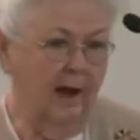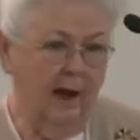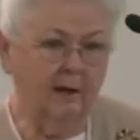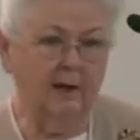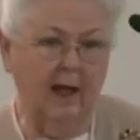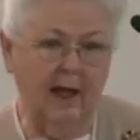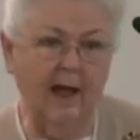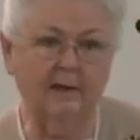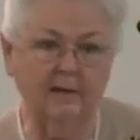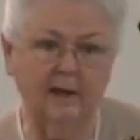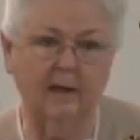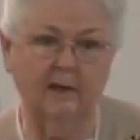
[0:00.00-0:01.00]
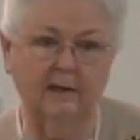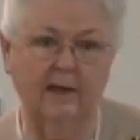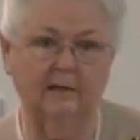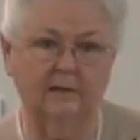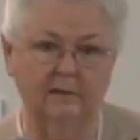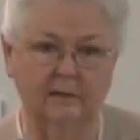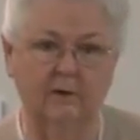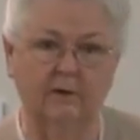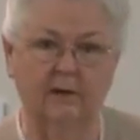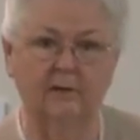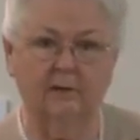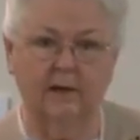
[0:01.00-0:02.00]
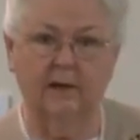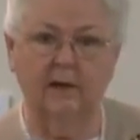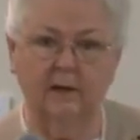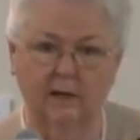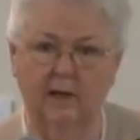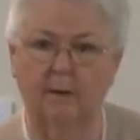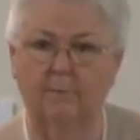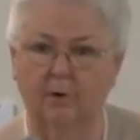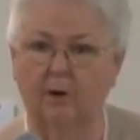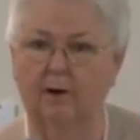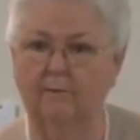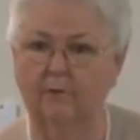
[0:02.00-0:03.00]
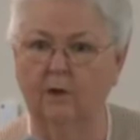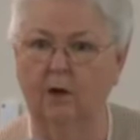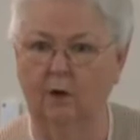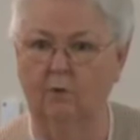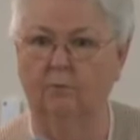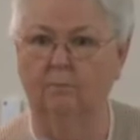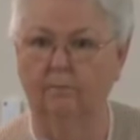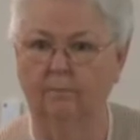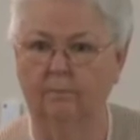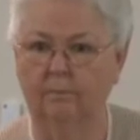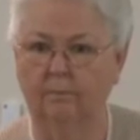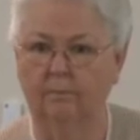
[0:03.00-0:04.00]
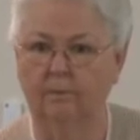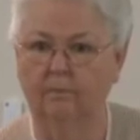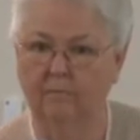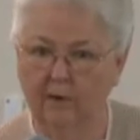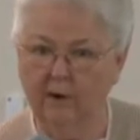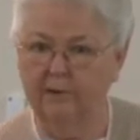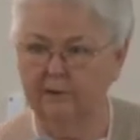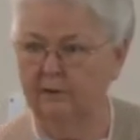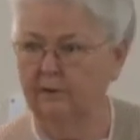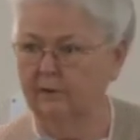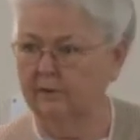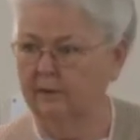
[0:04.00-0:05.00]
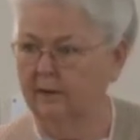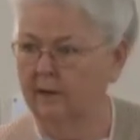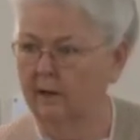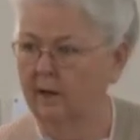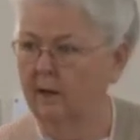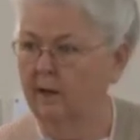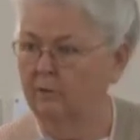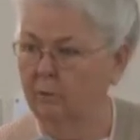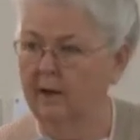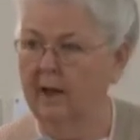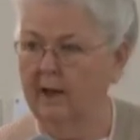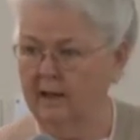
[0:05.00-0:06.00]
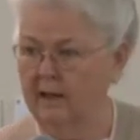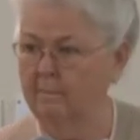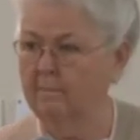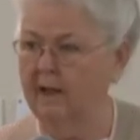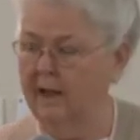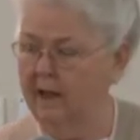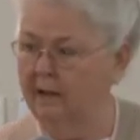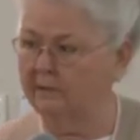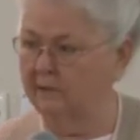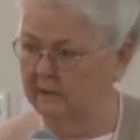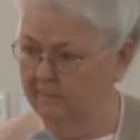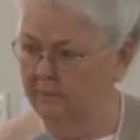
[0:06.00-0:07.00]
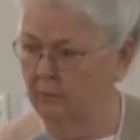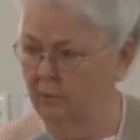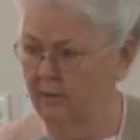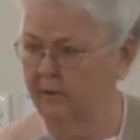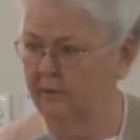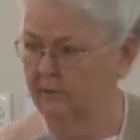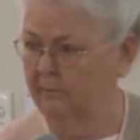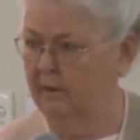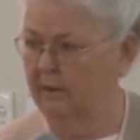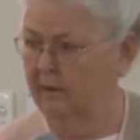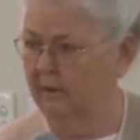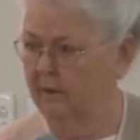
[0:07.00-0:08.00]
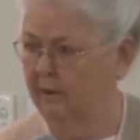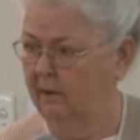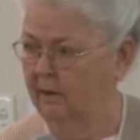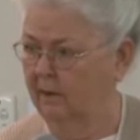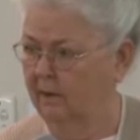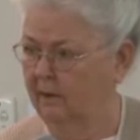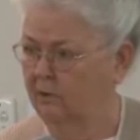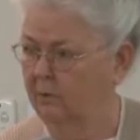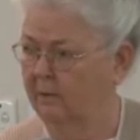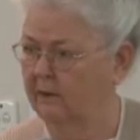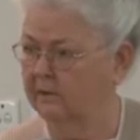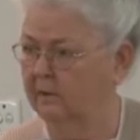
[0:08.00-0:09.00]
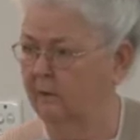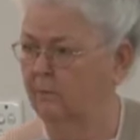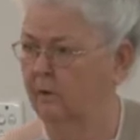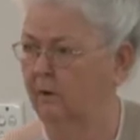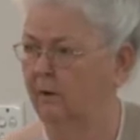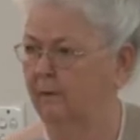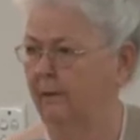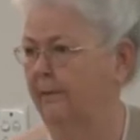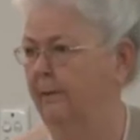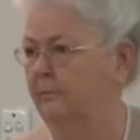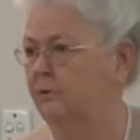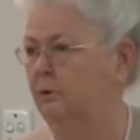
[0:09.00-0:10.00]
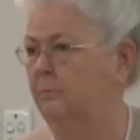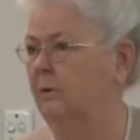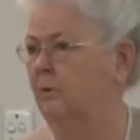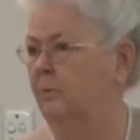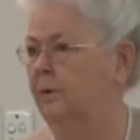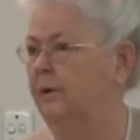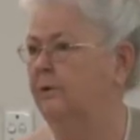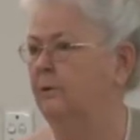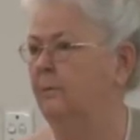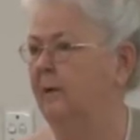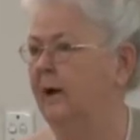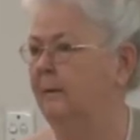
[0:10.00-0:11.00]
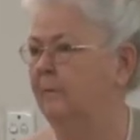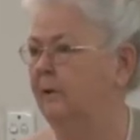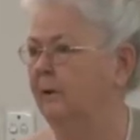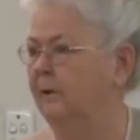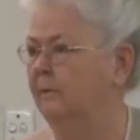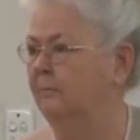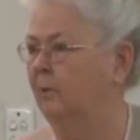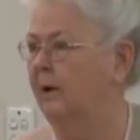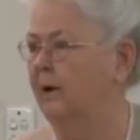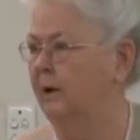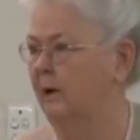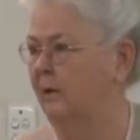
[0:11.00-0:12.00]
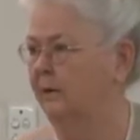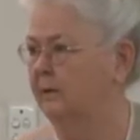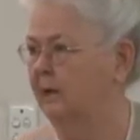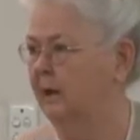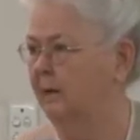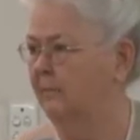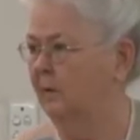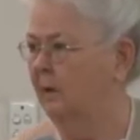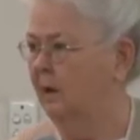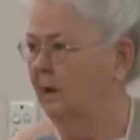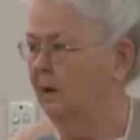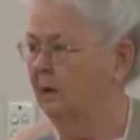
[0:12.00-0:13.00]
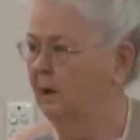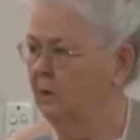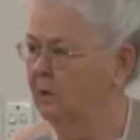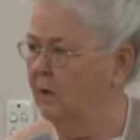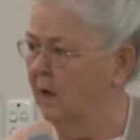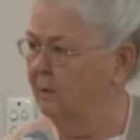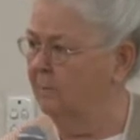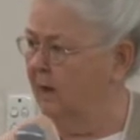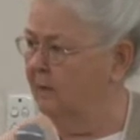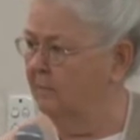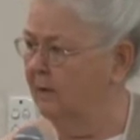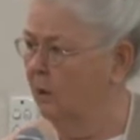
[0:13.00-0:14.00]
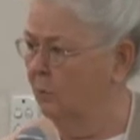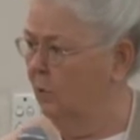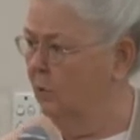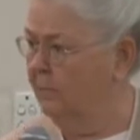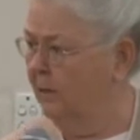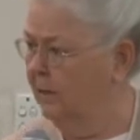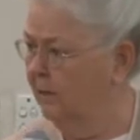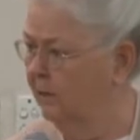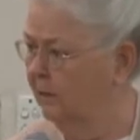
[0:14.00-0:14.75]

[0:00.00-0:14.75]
I take that seriously, keeper of the home, very seriously. The way I keep my house is important to me. You may say, well, I thought you'd be reading your Bible and praying all the time. No, God made me a woman.